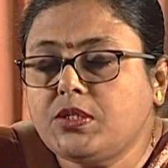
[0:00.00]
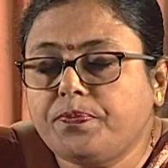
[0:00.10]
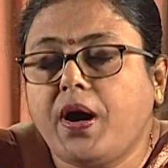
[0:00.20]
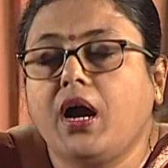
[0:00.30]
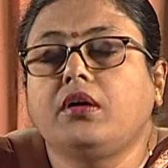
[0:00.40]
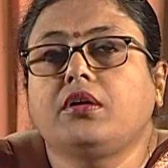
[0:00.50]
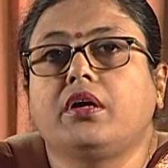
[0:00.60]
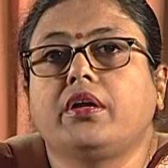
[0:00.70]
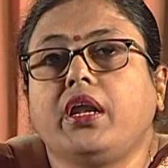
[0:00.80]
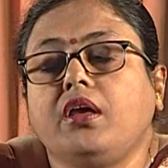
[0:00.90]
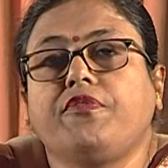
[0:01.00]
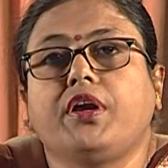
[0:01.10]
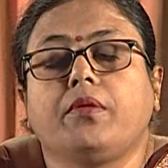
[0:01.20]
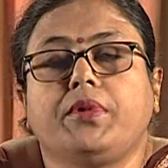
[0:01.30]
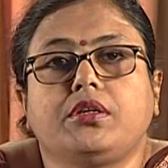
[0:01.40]
part containing
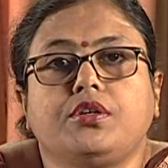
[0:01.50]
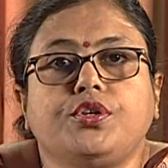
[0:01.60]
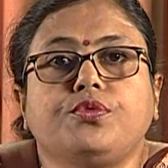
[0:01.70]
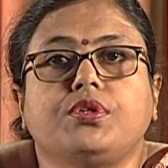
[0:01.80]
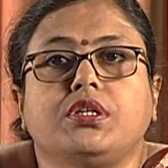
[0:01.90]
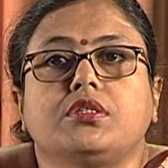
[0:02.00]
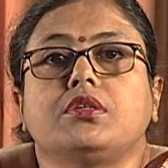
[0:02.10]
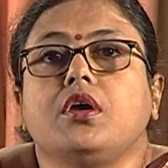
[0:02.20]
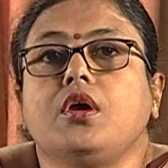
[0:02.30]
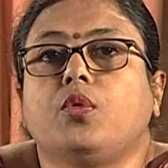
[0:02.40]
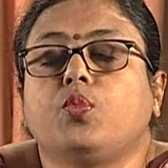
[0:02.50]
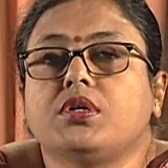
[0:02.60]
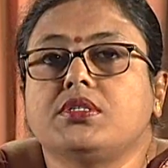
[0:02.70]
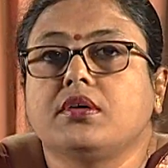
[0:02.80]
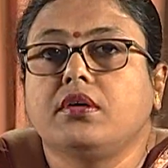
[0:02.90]
fundamental duties
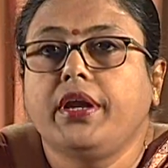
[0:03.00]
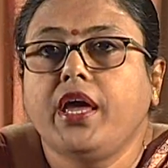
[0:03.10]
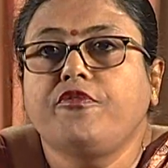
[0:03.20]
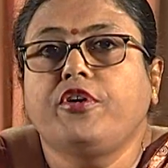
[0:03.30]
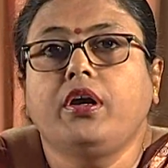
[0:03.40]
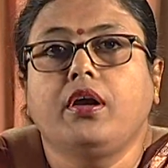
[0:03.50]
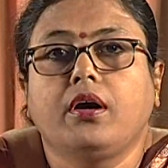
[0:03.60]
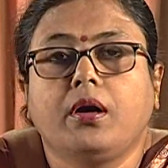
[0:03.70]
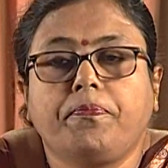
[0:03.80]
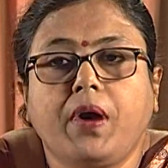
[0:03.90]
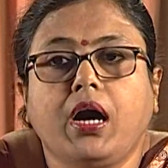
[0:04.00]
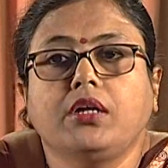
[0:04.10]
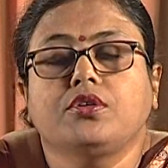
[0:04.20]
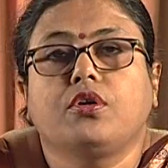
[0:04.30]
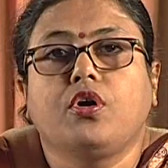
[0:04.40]
was never a
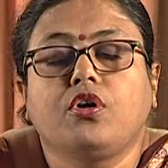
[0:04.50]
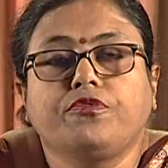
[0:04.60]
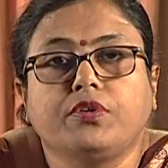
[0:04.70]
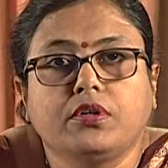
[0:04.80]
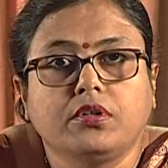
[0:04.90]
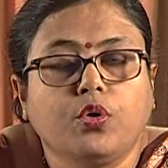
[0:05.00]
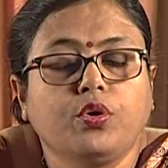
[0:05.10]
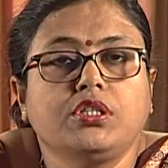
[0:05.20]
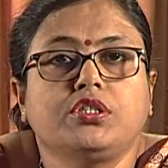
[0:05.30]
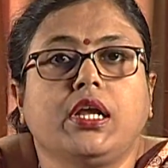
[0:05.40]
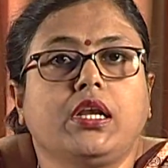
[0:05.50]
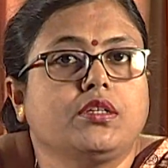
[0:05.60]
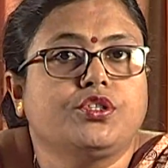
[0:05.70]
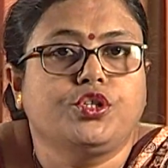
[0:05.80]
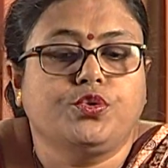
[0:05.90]
part of the original
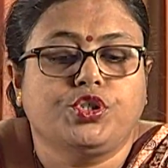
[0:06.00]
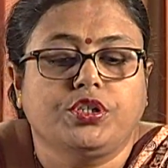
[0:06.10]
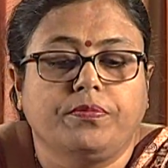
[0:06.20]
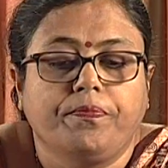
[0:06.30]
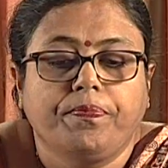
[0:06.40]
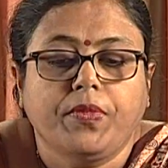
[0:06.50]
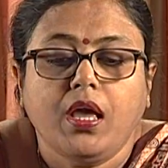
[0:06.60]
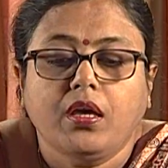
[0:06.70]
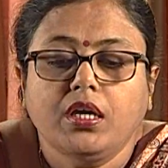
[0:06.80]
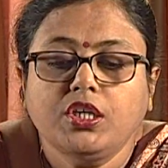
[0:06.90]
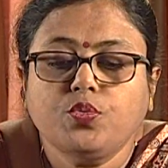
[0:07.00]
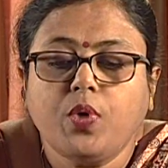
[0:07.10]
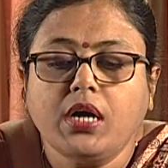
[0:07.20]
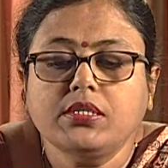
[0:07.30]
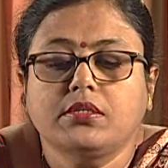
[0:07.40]
constitution. It
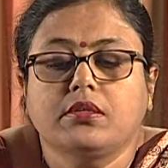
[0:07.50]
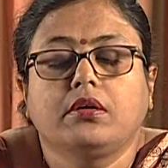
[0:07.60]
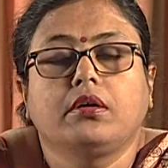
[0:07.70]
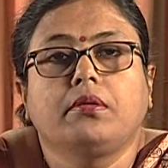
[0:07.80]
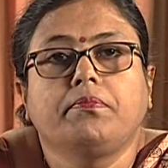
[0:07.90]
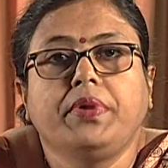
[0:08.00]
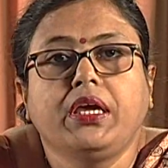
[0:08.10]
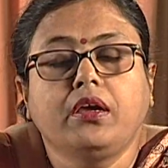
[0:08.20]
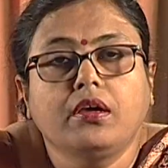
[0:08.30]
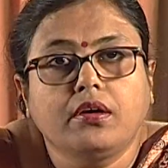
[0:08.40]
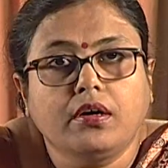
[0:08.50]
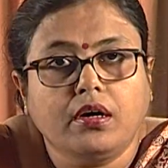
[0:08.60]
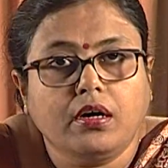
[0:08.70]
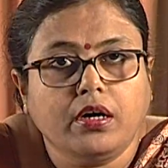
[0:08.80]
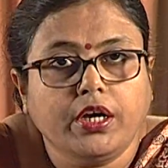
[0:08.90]
was being
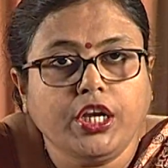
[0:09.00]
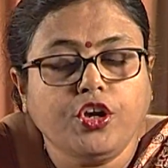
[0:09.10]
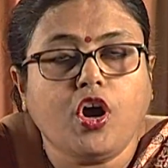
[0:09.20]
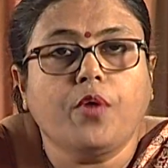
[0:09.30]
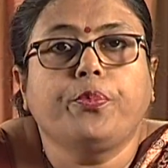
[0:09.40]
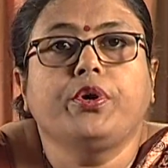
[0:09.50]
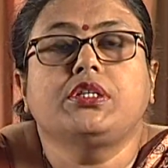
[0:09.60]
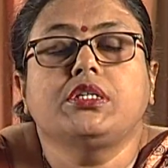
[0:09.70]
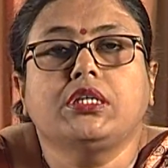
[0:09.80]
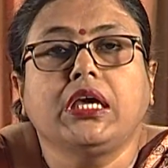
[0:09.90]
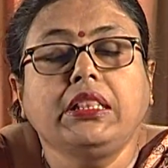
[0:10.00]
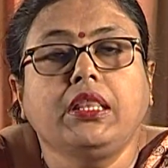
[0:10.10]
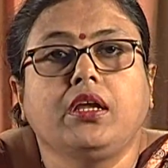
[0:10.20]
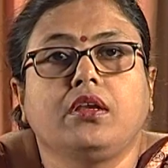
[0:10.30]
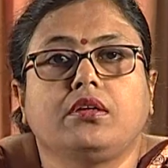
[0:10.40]
incorporated in the
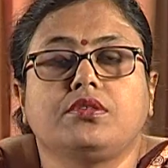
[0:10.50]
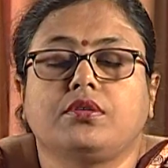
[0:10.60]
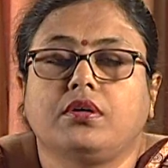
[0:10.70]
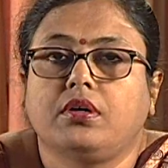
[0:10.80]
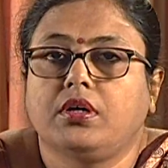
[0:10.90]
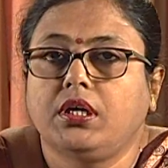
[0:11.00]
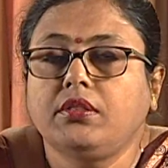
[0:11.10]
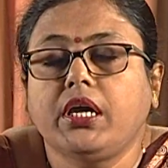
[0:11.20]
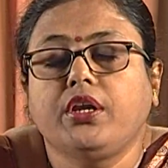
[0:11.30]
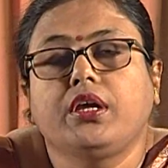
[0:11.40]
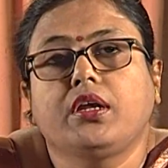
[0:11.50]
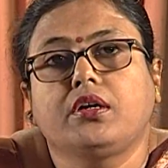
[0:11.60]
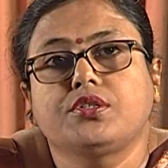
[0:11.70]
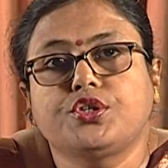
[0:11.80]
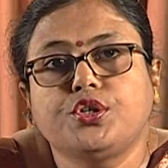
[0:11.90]
Indian
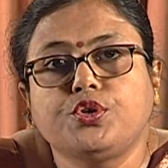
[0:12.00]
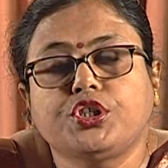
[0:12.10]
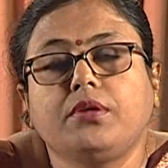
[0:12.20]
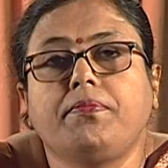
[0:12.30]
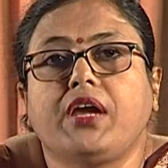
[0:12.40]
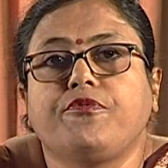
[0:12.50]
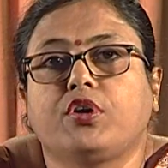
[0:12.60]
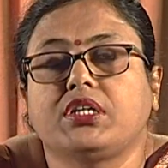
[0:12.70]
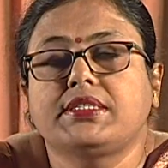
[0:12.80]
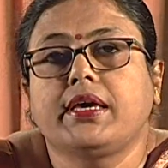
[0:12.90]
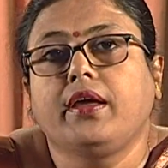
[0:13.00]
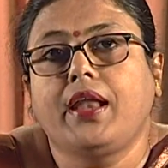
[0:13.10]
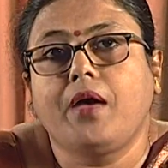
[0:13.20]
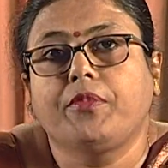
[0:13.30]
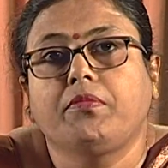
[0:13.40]
Constitution by 42nd
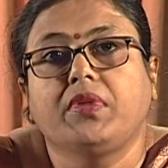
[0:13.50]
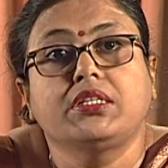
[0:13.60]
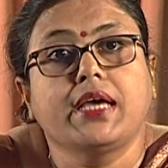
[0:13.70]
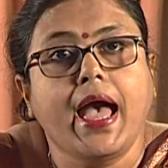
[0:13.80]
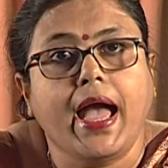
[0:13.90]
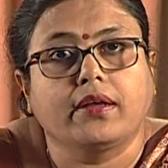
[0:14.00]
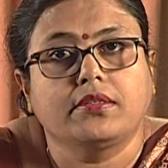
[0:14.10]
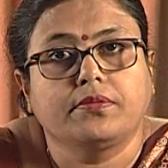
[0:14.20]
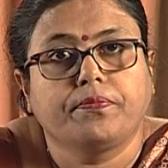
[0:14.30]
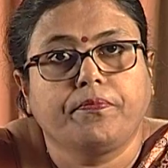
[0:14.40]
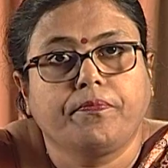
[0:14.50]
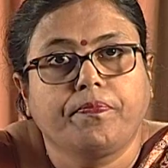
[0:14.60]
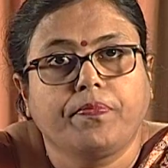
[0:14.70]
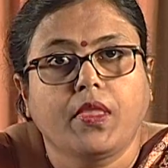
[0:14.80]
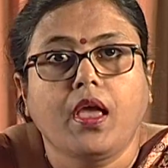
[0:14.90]
Amendment Act.
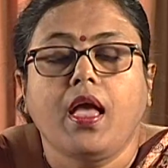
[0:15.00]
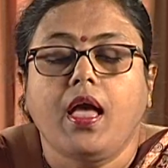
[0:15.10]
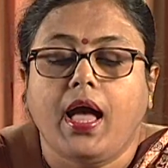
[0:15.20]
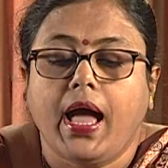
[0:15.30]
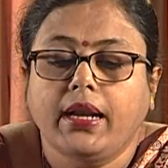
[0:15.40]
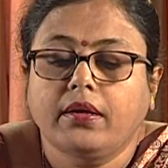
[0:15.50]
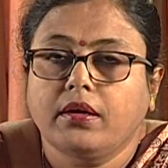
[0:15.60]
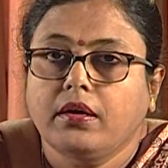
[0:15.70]
And